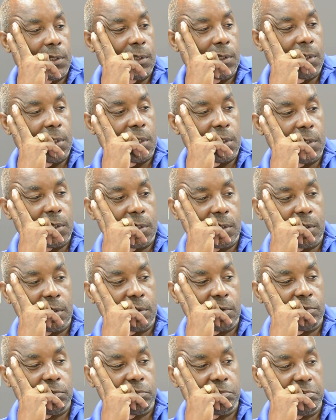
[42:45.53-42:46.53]

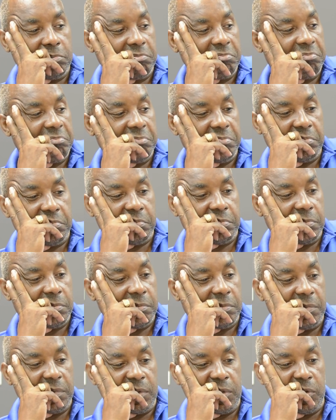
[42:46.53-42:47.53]
yes,
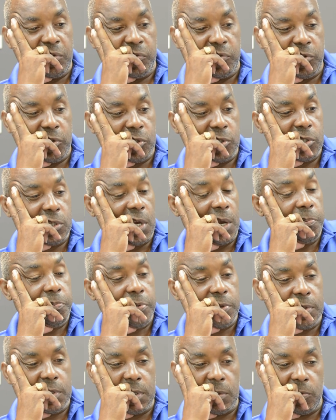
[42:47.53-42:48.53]
your first
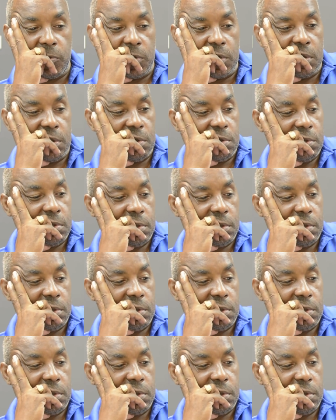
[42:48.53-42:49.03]
championship win.